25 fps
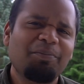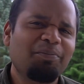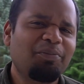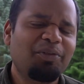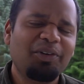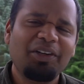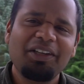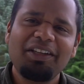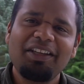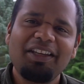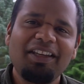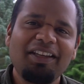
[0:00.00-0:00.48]

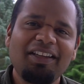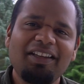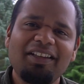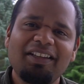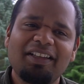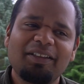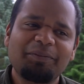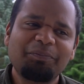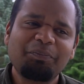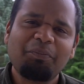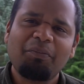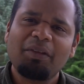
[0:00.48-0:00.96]
bringing
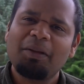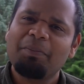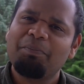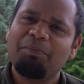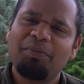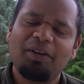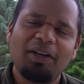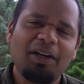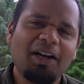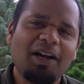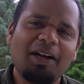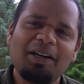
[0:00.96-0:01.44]

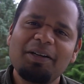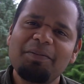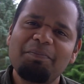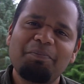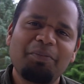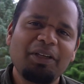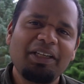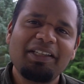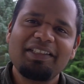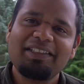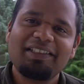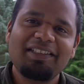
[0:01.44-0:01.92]

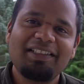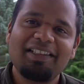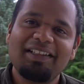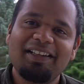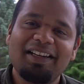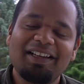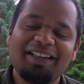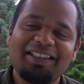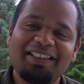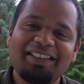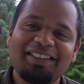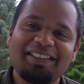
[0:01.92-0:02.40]
plant-based
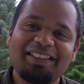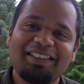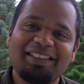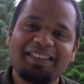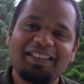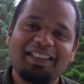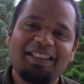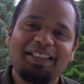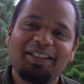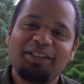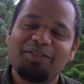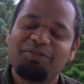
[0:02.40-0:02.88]
delights
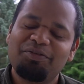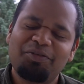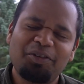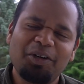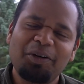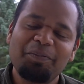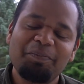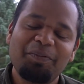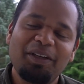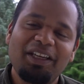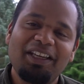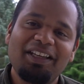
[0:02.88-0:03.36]

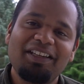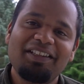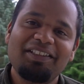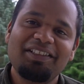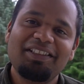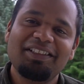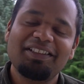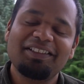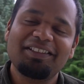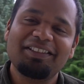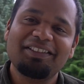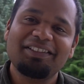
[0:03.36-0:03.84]
from
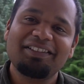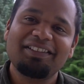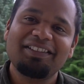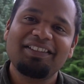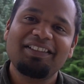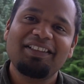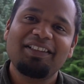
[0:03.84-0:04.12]
India,